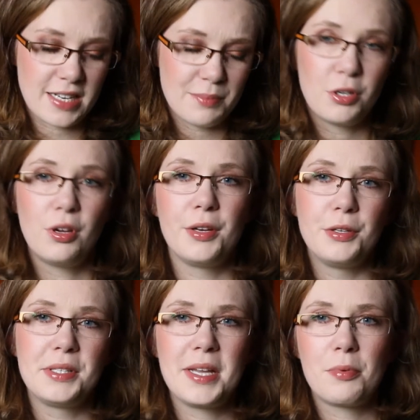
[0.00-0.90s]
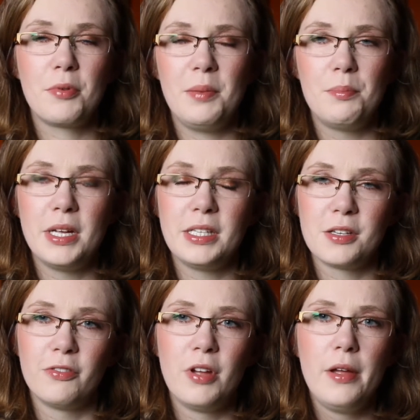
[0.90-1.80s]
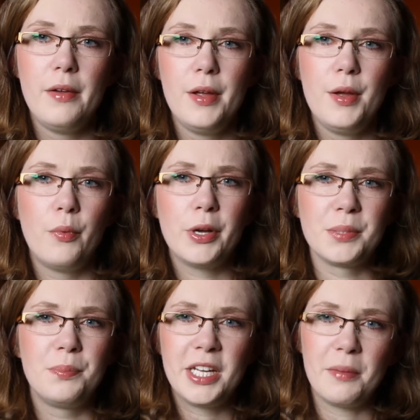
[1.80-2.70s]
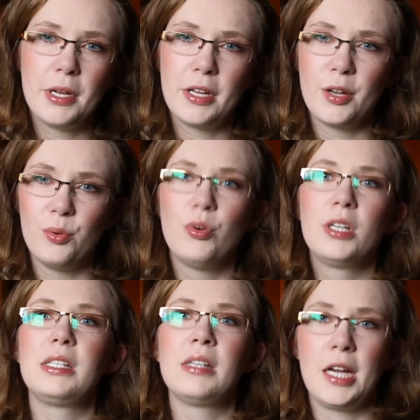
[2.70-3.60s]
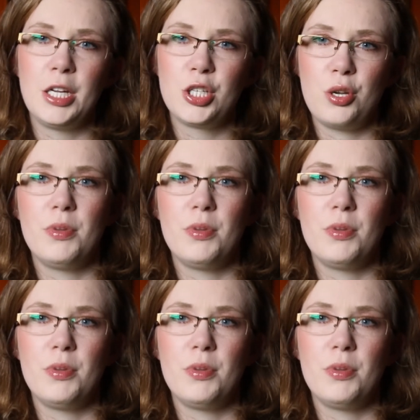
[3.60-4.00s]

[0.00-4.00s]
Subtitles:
I'm not going to separate based off what's a pigment and what is an eyeshadow,